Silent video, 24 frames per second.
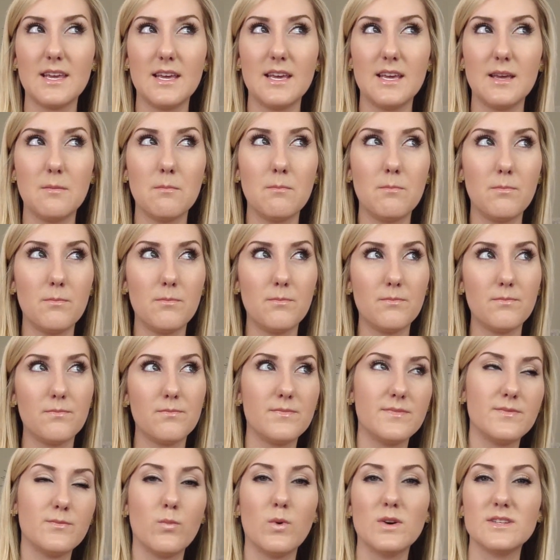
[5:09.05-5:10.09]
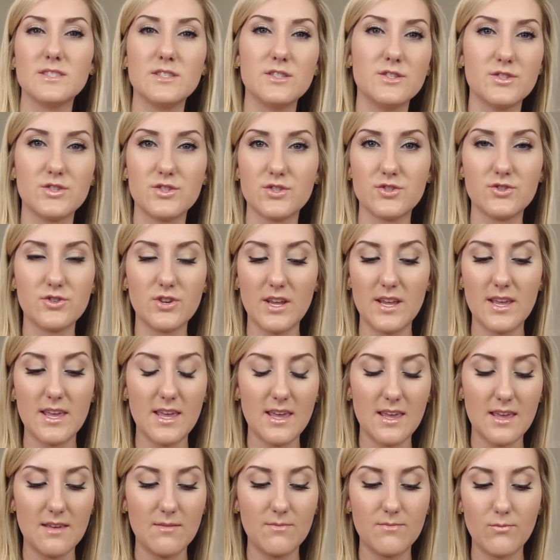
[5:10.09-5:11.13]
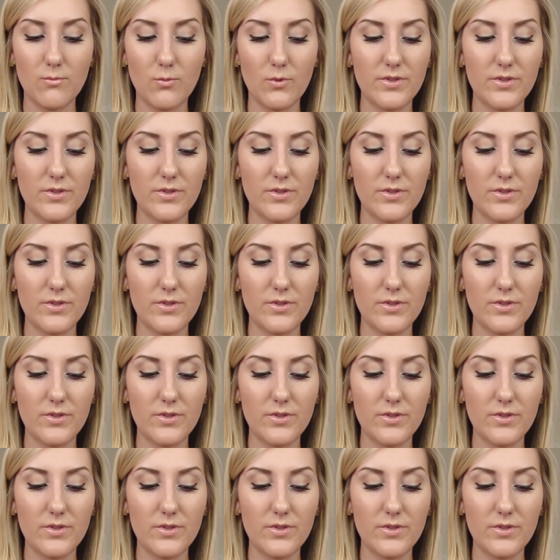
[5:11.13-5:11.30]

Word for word: it wasn't streaky.